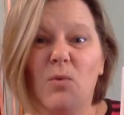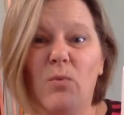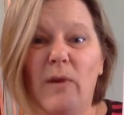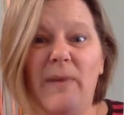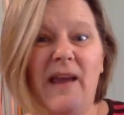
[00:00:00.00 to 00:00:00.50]

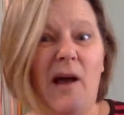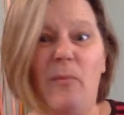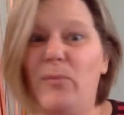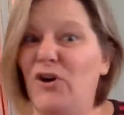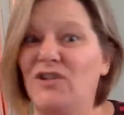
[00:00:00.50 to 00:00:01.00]
Ripping up
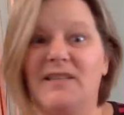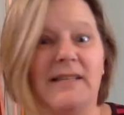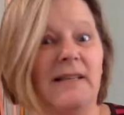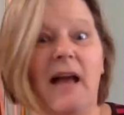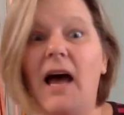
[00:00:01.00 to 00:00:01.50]
books
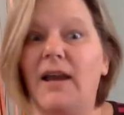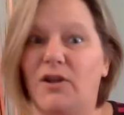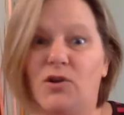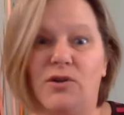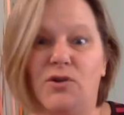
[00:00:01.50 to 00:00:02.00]
is not
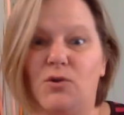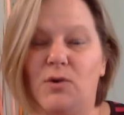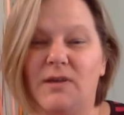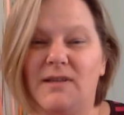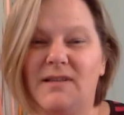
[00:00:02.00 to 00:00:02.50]
a good
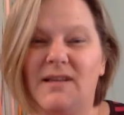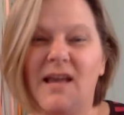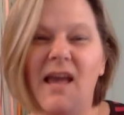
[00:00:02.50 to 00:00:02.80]
choice.